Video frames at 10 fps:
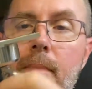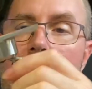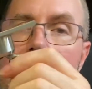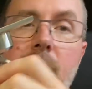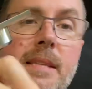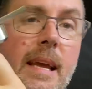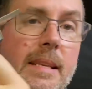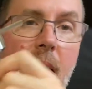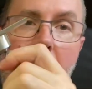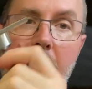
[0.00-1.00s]
It's a
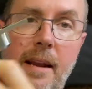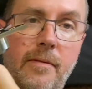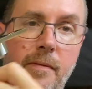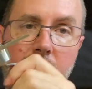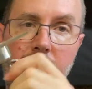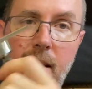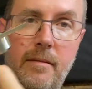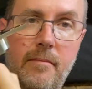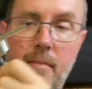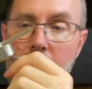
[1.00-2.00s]
tight fit.
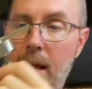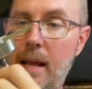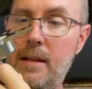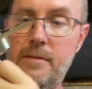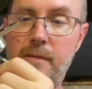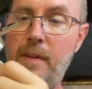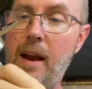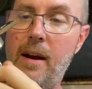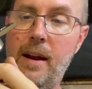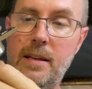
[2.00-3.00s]
It's
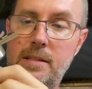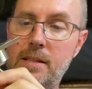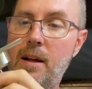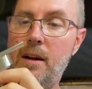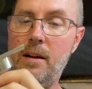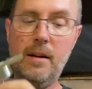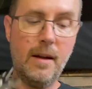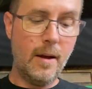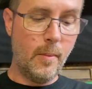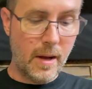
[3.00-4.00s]
very snug.
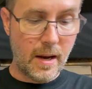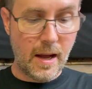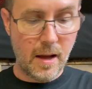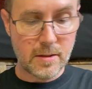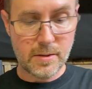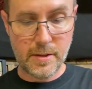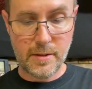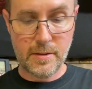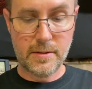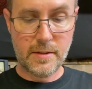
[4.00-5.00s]
But I also
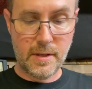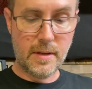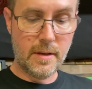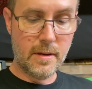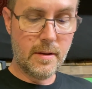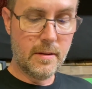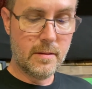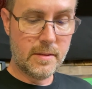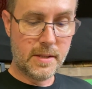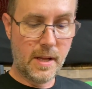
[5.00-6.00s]
use the
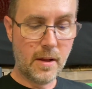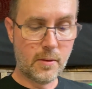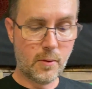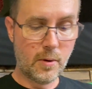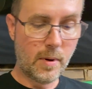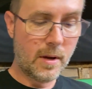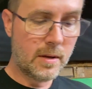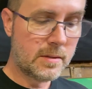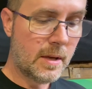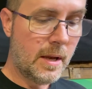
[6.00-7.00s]
Stealth core
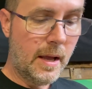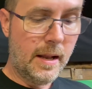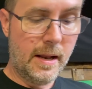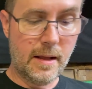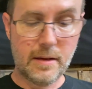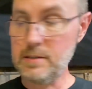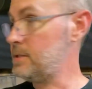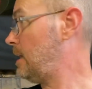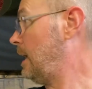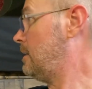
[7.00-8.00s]
balls. Now there's a
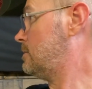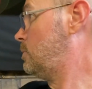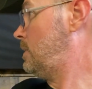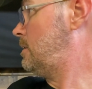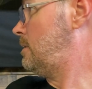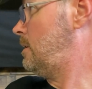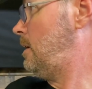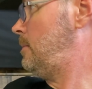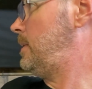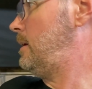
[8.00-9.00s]
stainless one
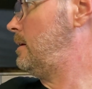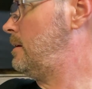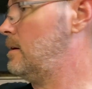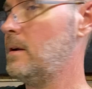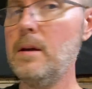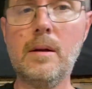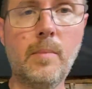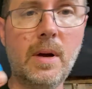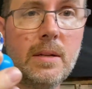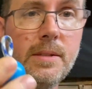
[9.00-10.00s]
up here,
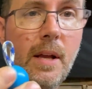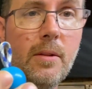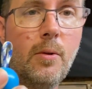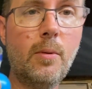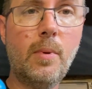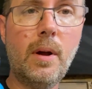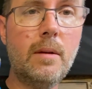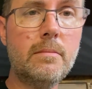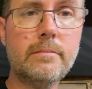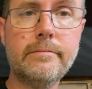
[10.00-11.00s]
but Stealth core
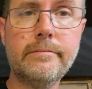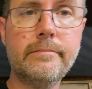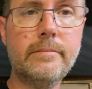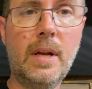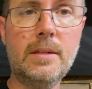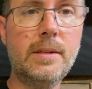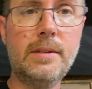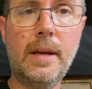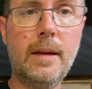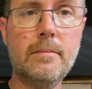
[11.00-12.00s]
ball, it's just
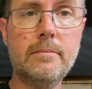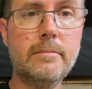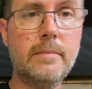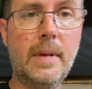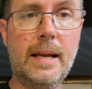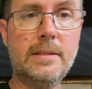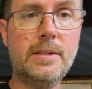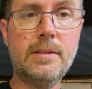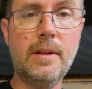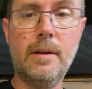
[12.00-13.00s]
that. It's
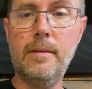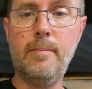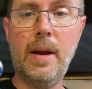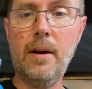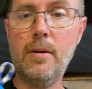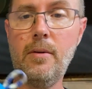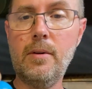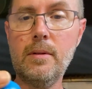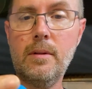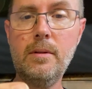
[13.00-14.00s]
just a
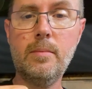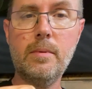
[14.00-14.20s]
paracord loop